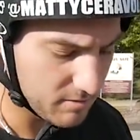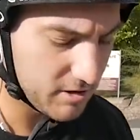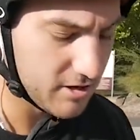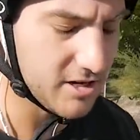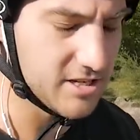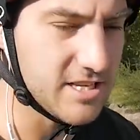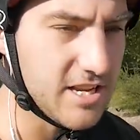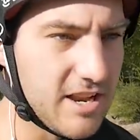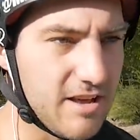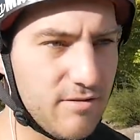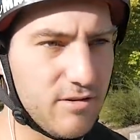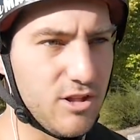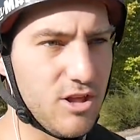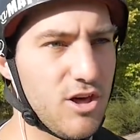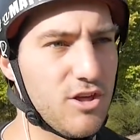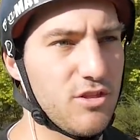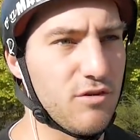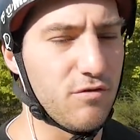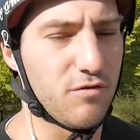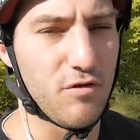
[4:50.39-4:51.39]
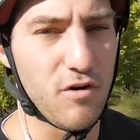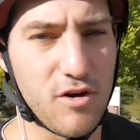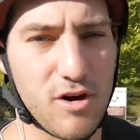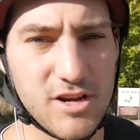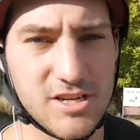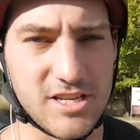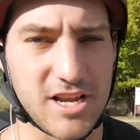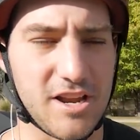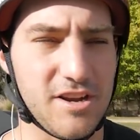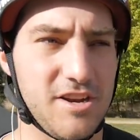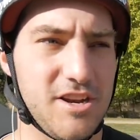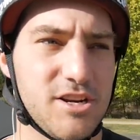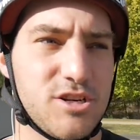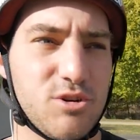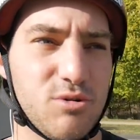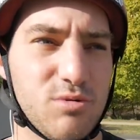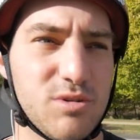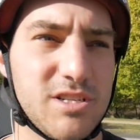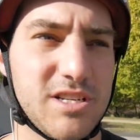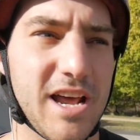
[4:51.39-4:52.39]
because they never learned the first
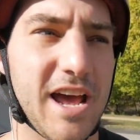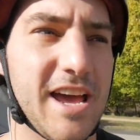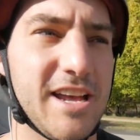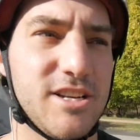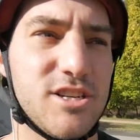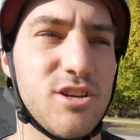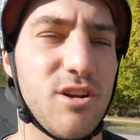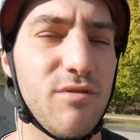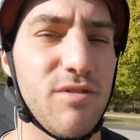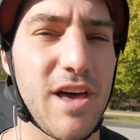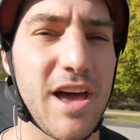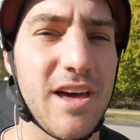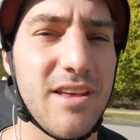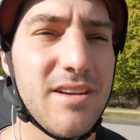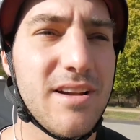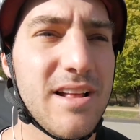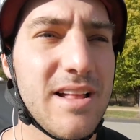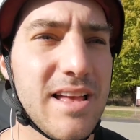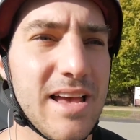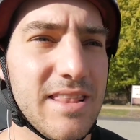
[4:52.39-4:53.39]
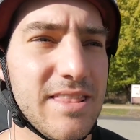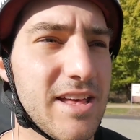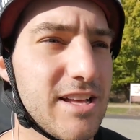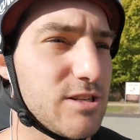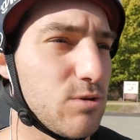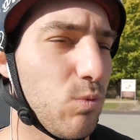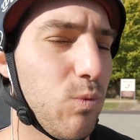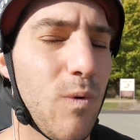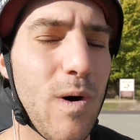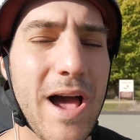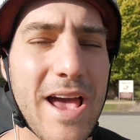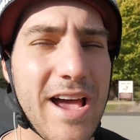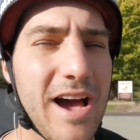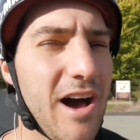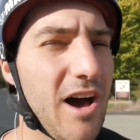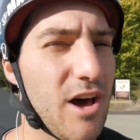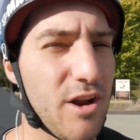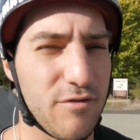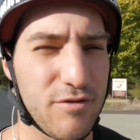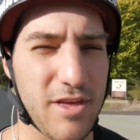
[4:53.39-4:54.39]
initial stages of that, it's way
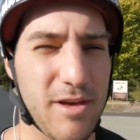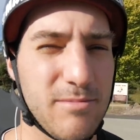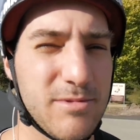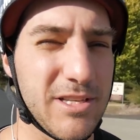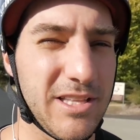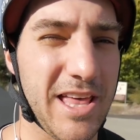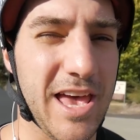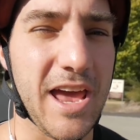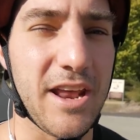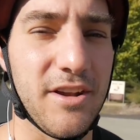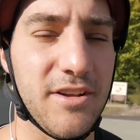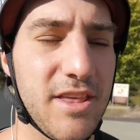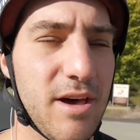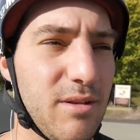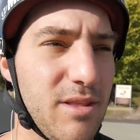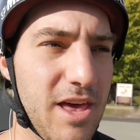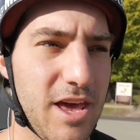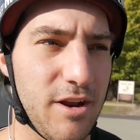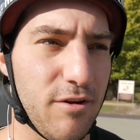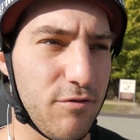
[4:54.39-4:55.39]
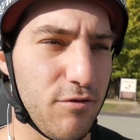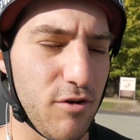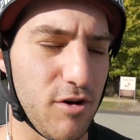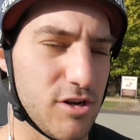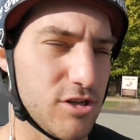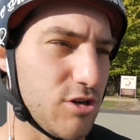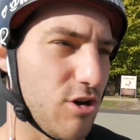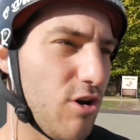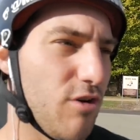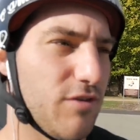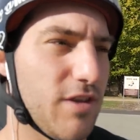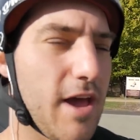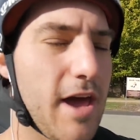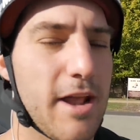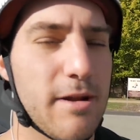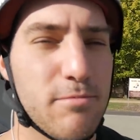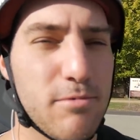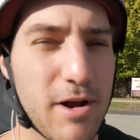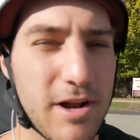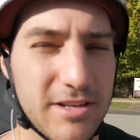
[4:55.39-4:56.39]
harder for them to land it. They'll land it first go if they
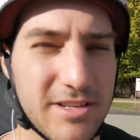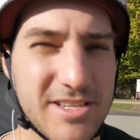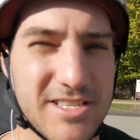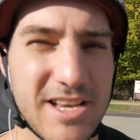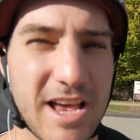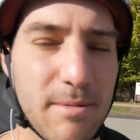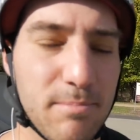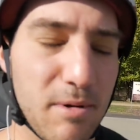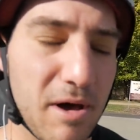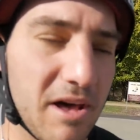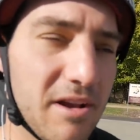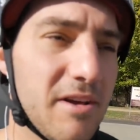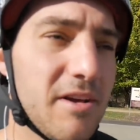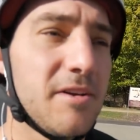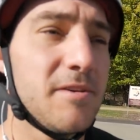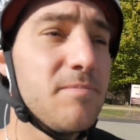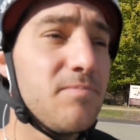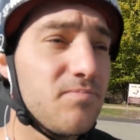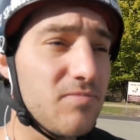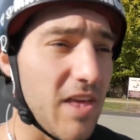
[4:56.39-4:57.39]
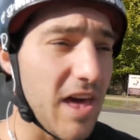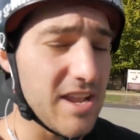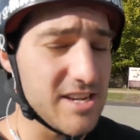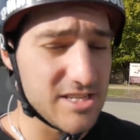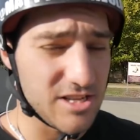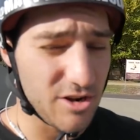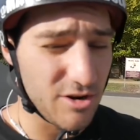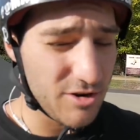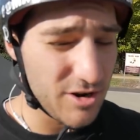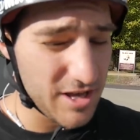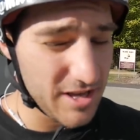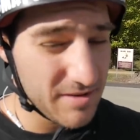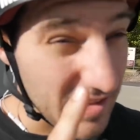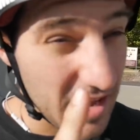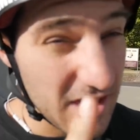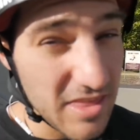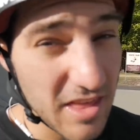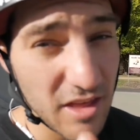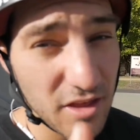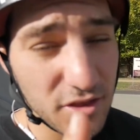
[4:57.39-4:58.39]
had to practice that, but That is literally
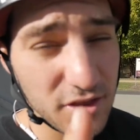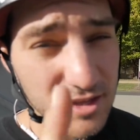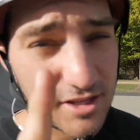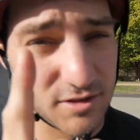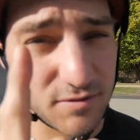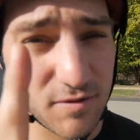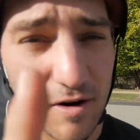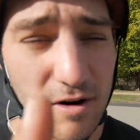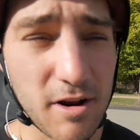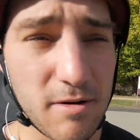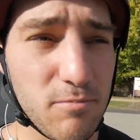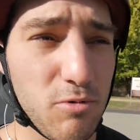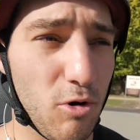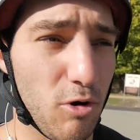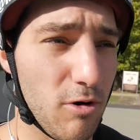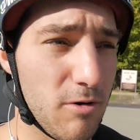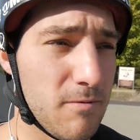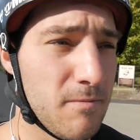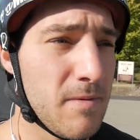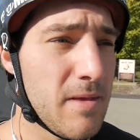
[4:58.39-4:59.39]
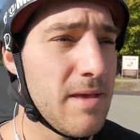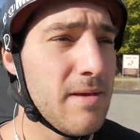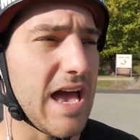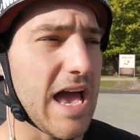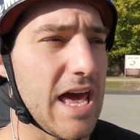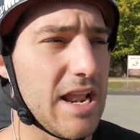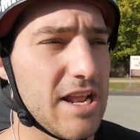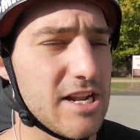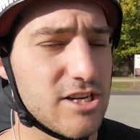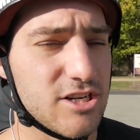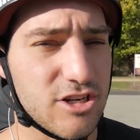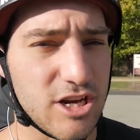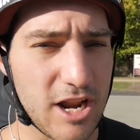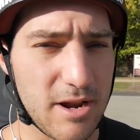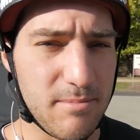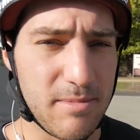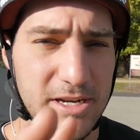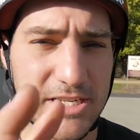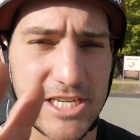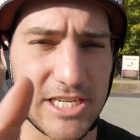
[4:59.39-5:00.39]
another thing that's very important, and it's just kind
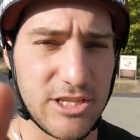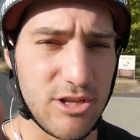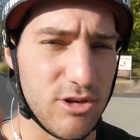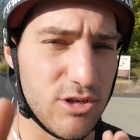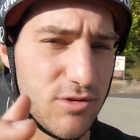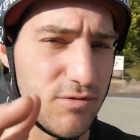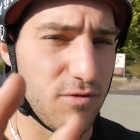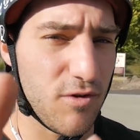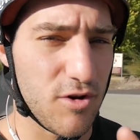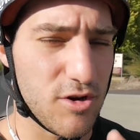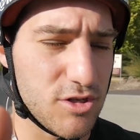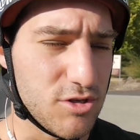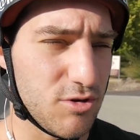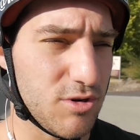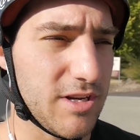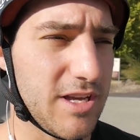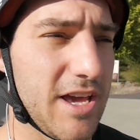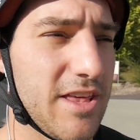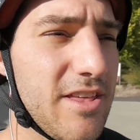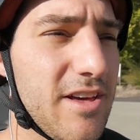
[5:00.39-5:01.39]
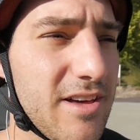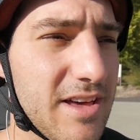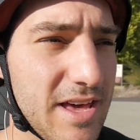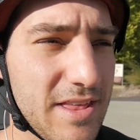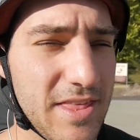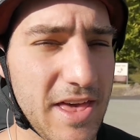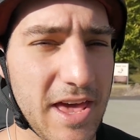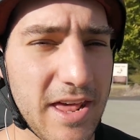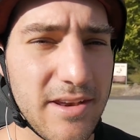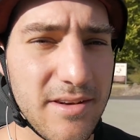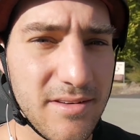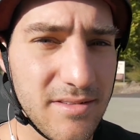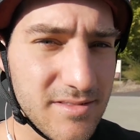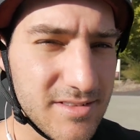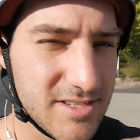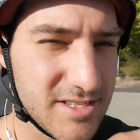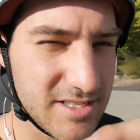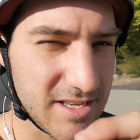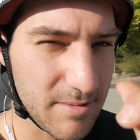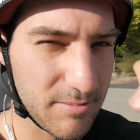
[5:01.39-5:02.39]
of mixing those first two together, and
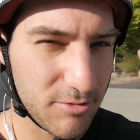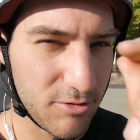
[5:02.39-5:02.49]
then step